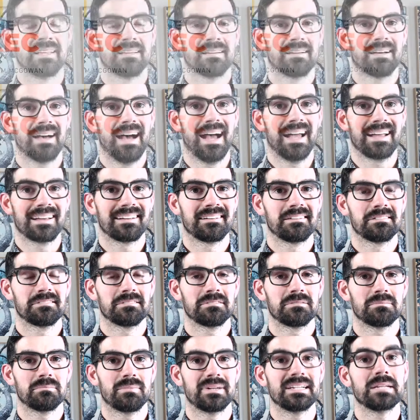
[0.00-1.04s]
Hi,
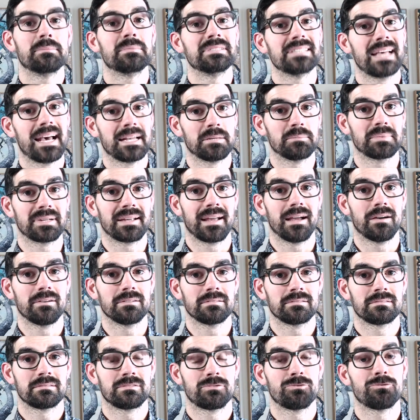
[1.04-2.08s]
my name is Adam McGowan,
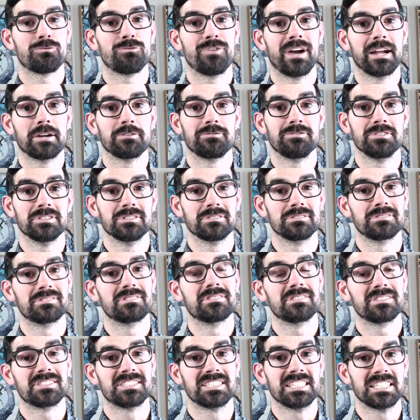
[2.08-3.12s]
Firefield's
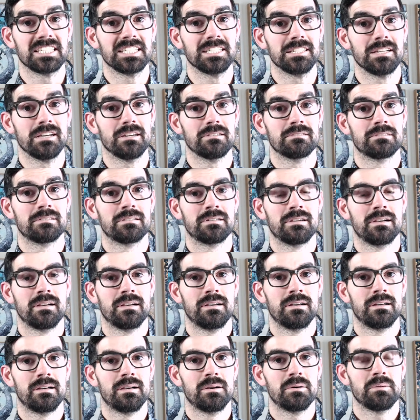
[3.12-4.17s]
CEO.
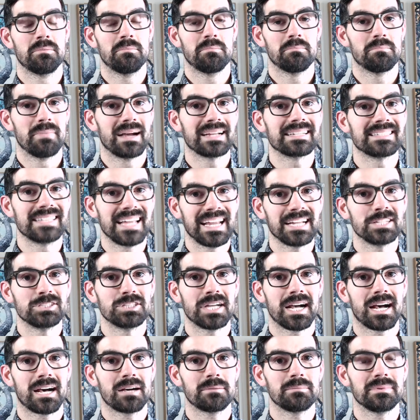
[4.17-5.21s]
My day
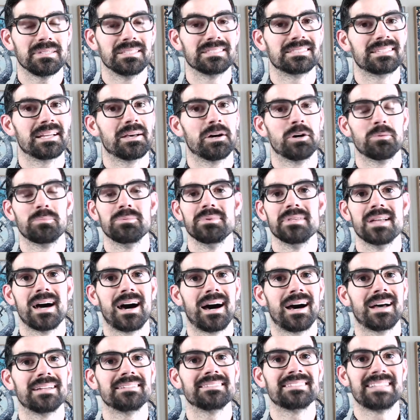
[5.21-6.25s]
job is to help
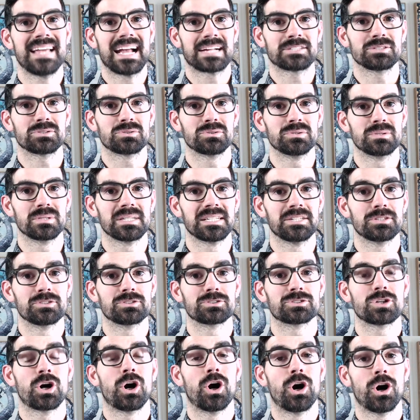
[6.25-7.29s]
non-technical
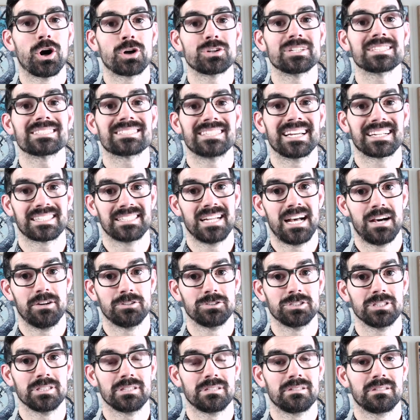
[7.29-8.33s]
leaders harness
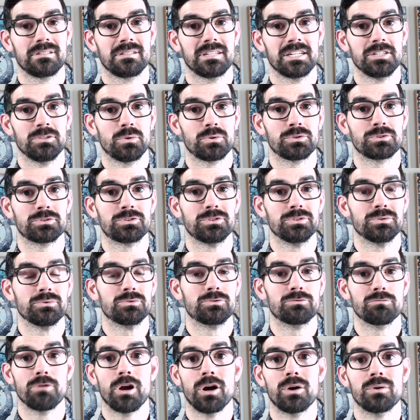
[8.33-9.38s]
technology in order to
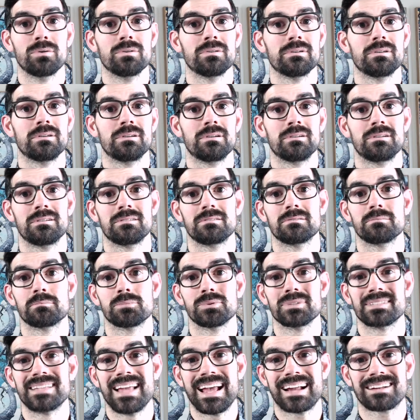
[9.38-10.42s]
grow,
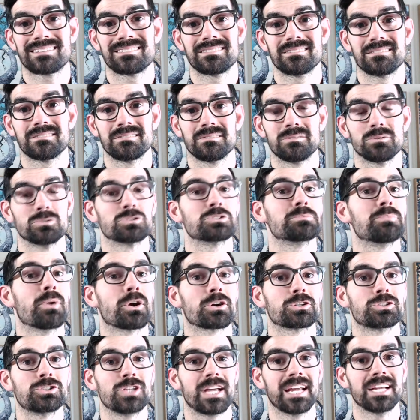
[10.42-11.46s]
protect, or
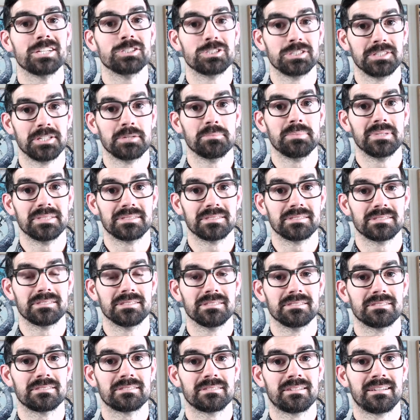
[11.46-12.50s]
spark change in their
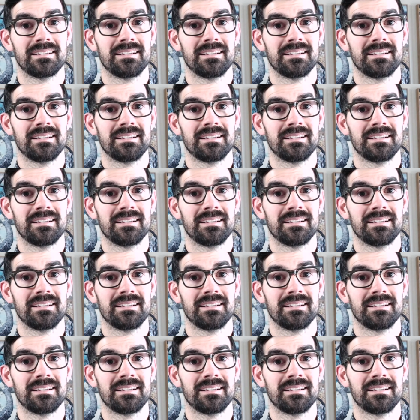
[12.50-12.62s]
businesses.